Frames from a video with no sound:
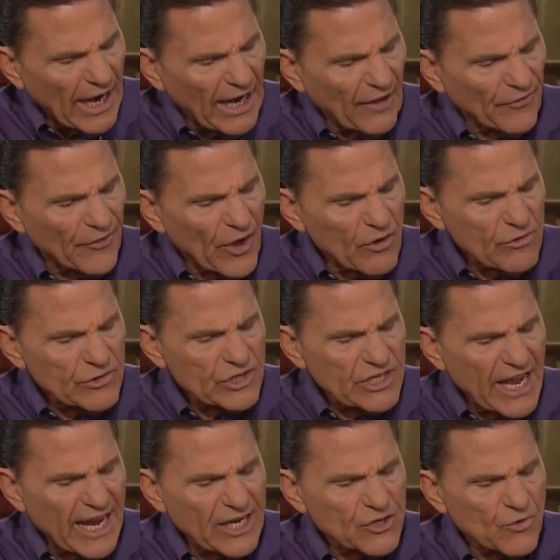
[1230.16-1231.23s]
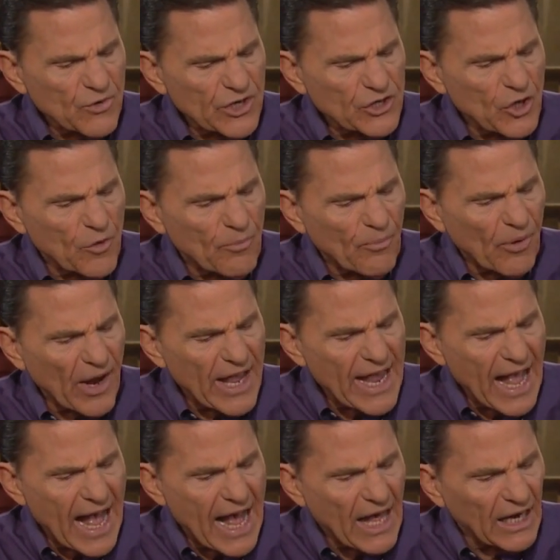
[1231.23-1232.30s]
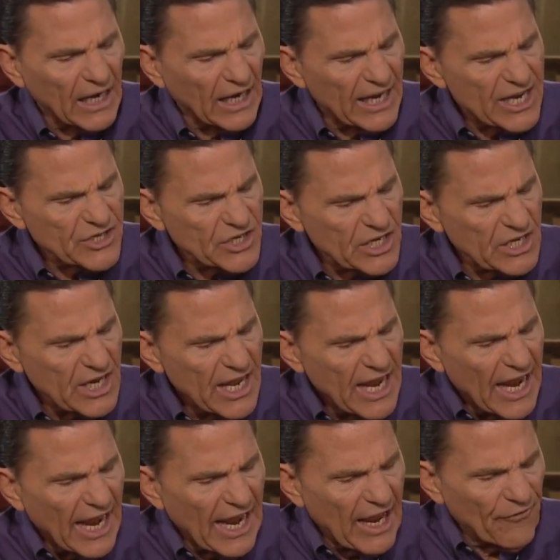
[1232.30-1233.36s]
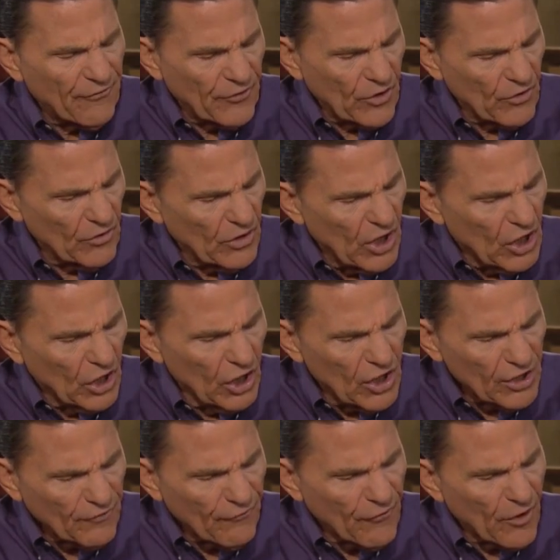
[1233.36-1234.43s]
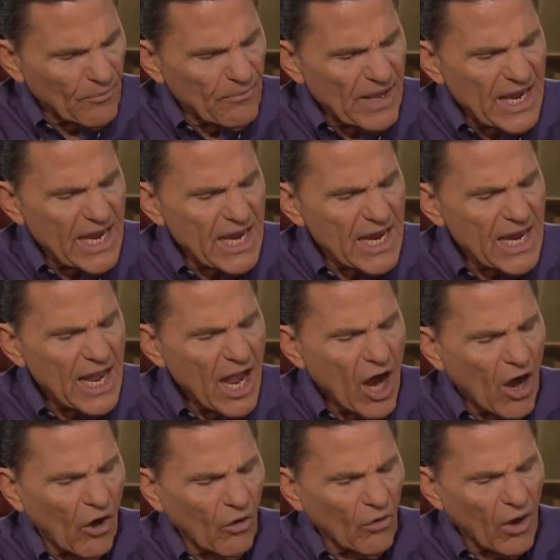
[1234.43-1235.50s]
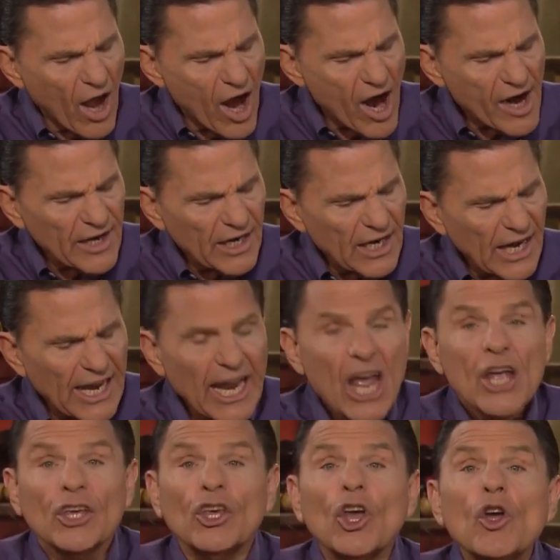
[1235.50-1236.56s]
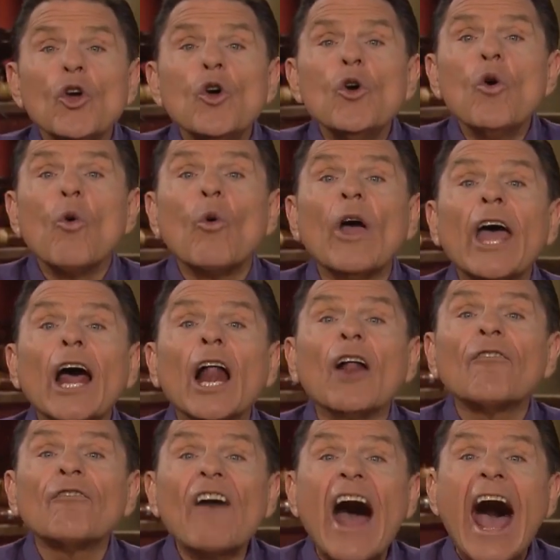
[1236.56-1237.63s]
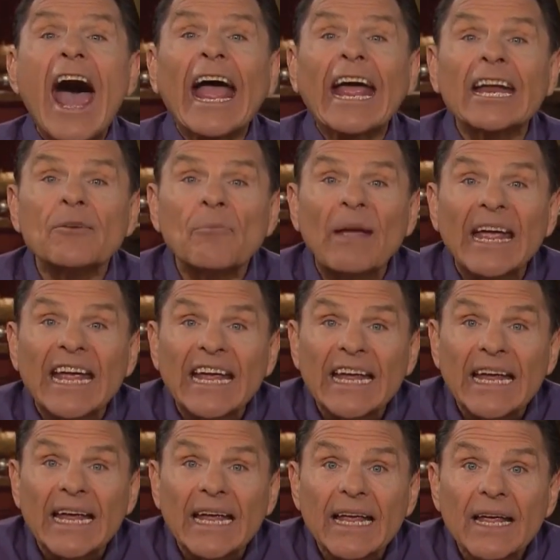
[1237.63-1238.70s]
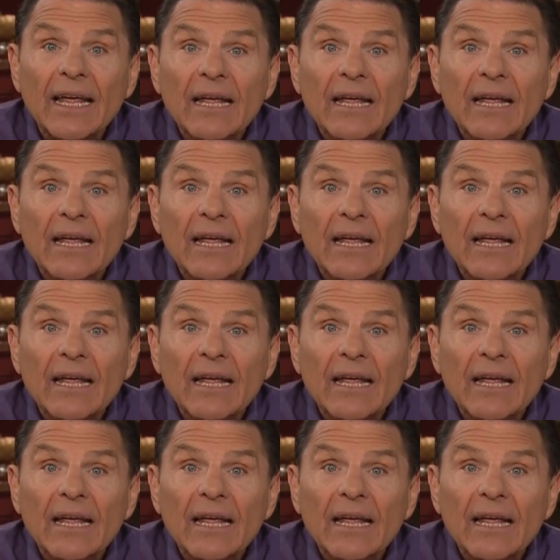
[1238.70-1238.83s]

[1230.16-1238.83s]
in those days when you pray, I'll listen. If you look for me wholeheartedly, you will find me.